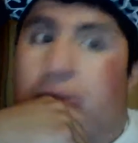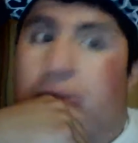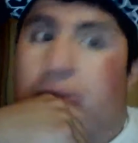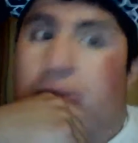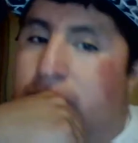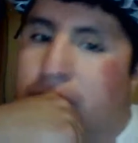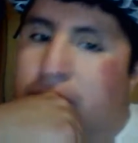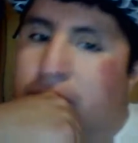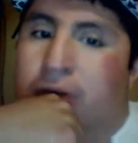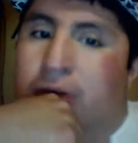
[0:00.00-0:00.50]

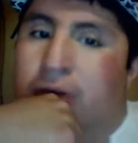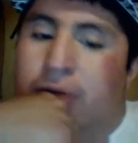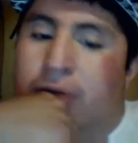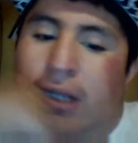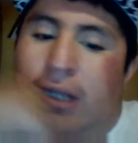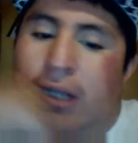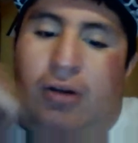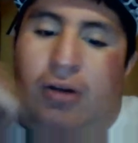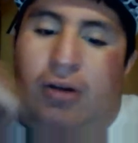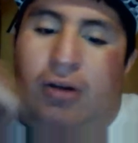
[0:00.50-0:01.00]
So now
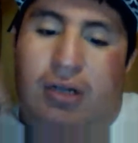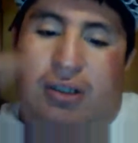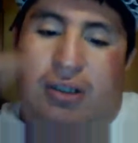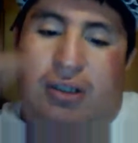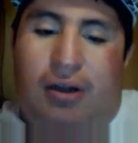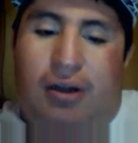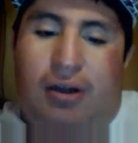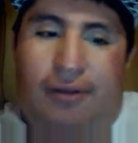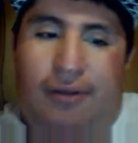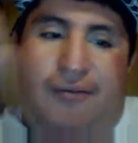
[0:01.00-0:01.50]
who else?
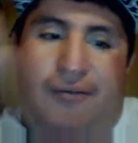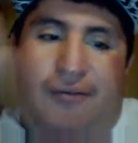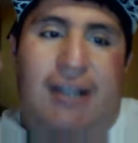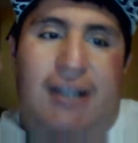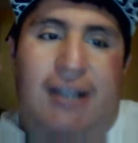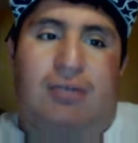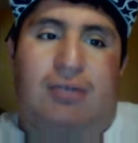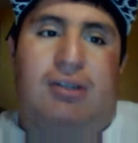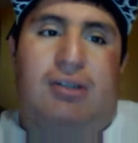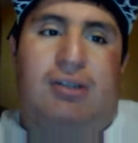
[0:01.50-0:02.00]
Cartoon Fest
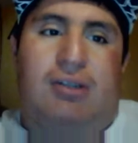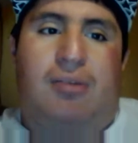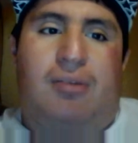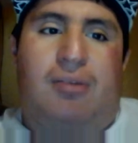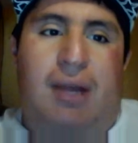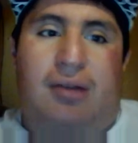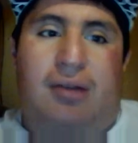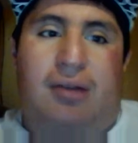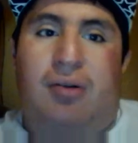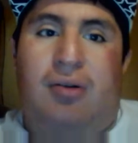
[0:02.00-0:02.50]
wants to come
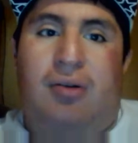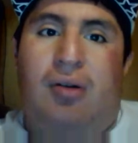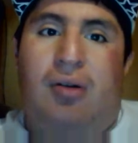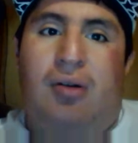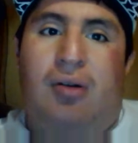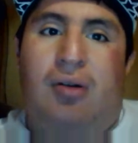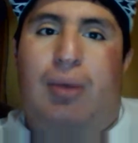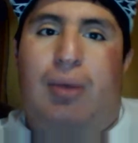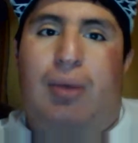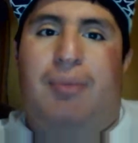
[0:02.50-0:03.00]
back,
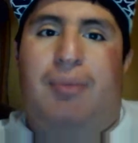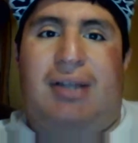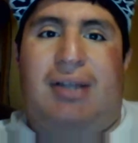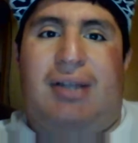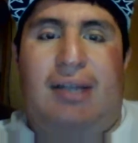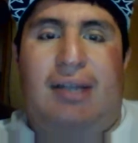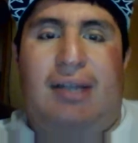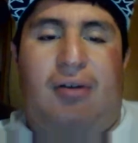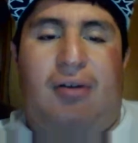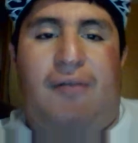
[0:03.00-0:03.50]
bring back the
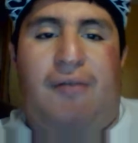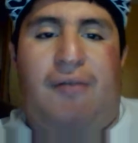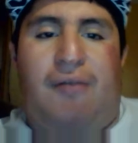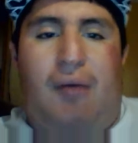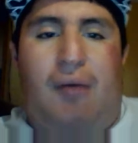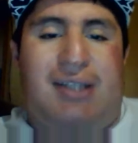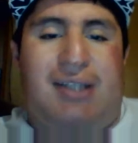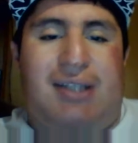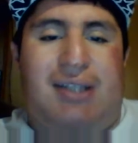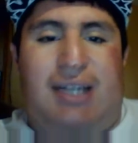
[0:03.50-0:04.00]
name of the
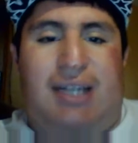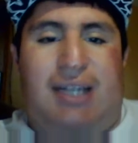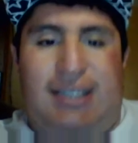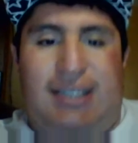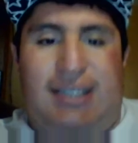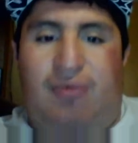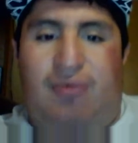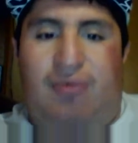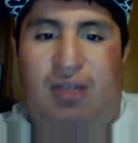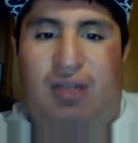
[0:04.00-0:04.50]
White Sox the
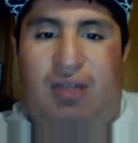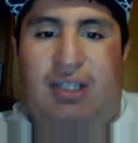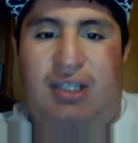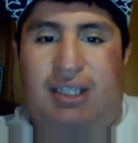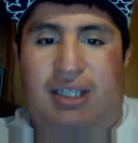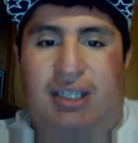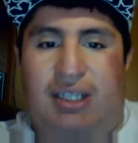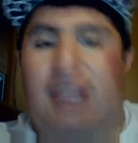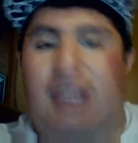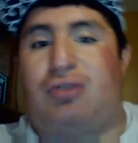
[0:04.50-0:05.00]
franchise
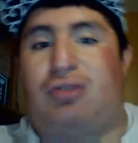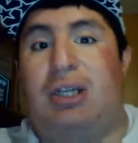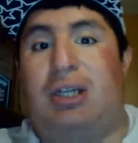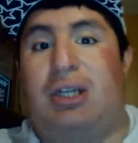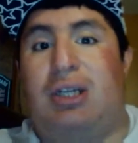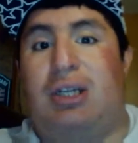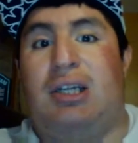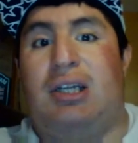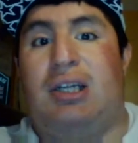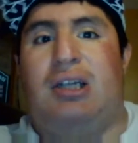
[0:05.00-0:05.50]

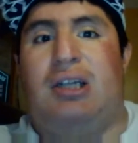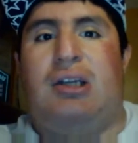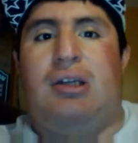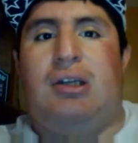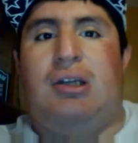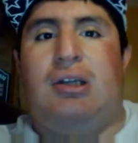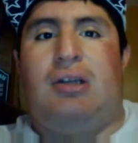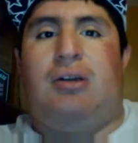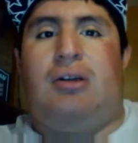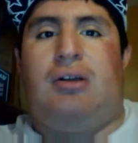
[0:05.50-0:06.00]
history.
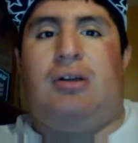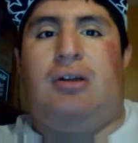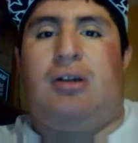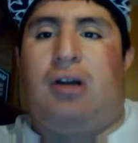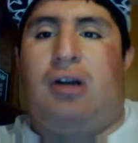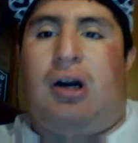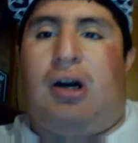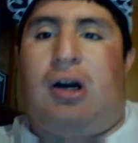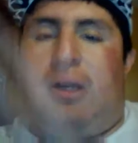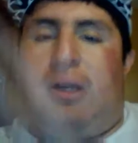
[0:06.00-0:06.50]

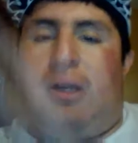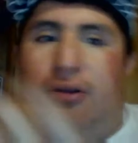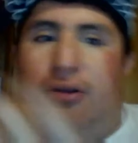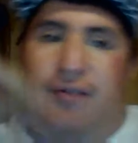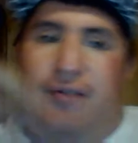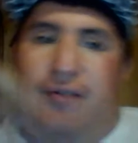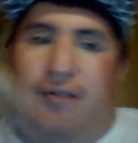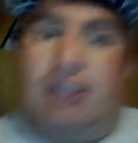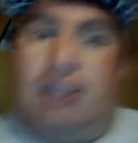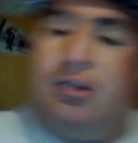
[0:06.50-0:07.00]
Cartoon
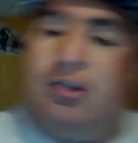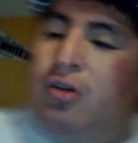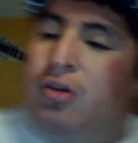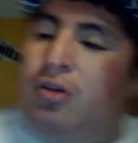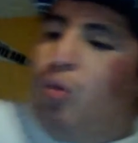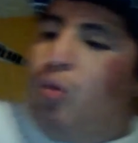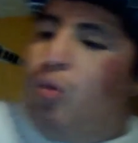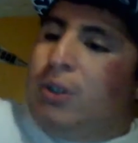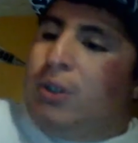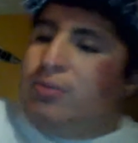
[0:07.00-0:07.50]
Fest
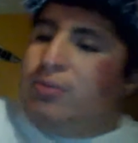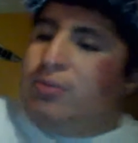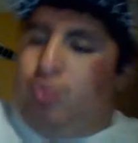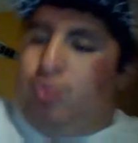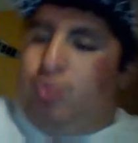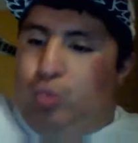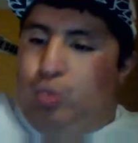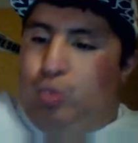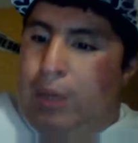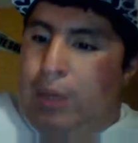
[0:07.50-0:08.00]
once
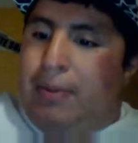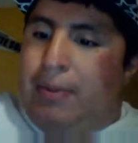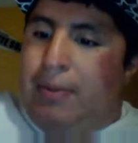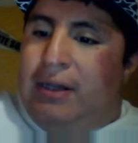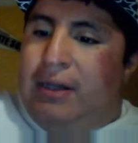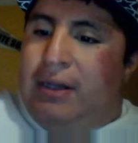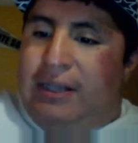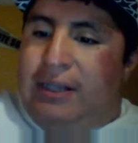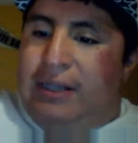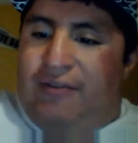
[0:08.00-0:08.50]
we build
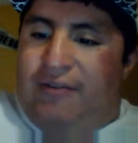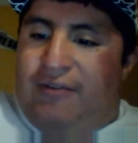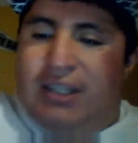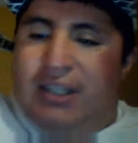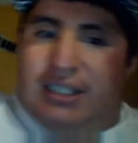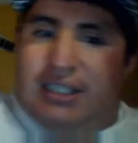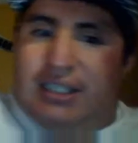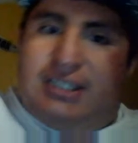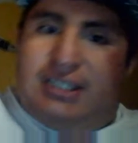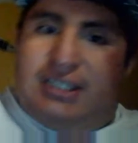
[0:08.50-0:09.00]
the
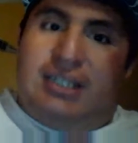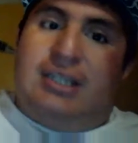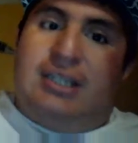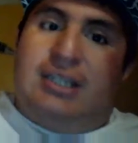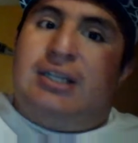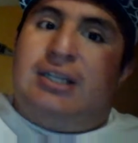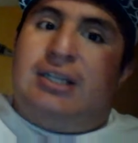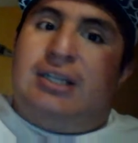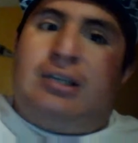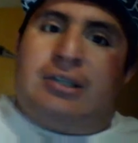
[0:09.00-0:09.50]
franchise.
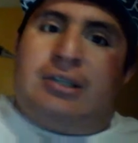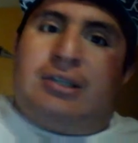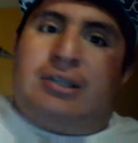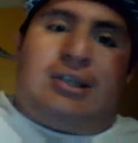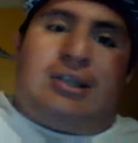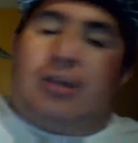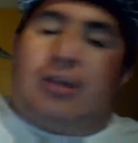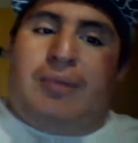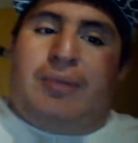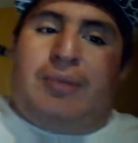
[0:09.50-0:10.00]
Just like a
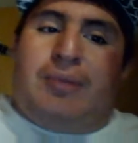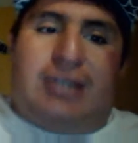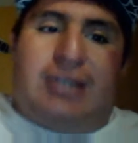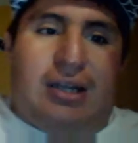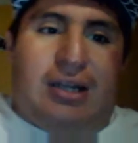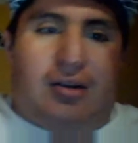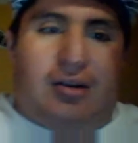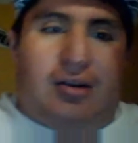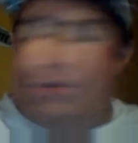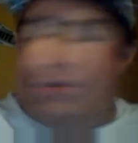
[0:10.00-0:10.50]
couple years
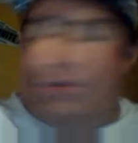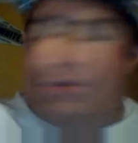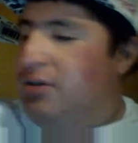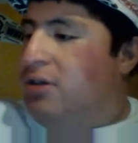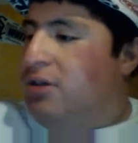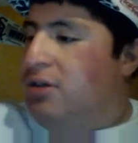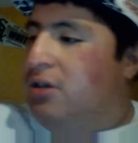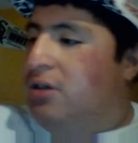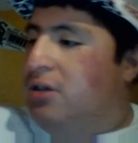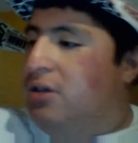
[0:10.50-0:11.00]
later.
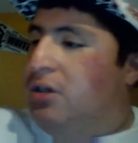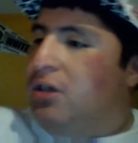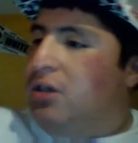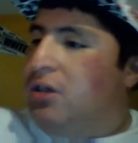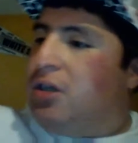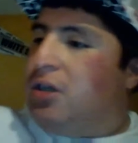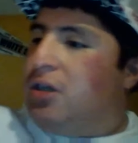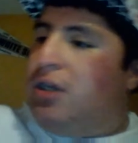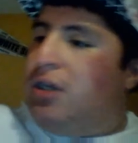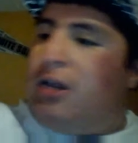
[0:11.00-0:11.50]

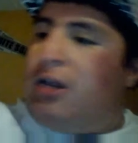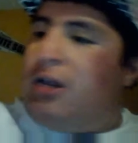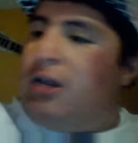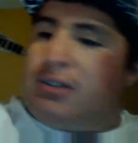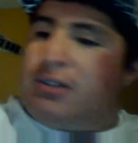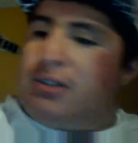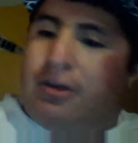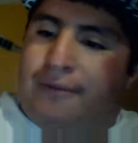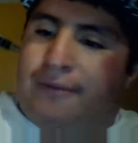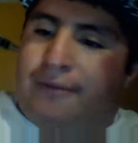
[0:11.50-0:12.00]
He goes
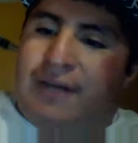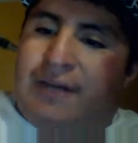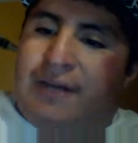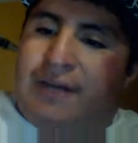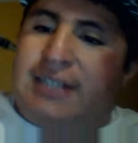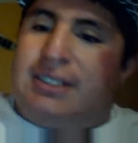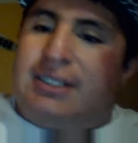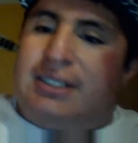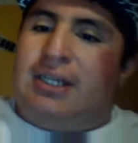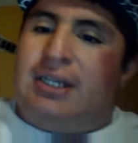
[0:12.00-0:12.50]
Carlton
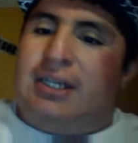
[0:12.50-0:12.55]
Fisk.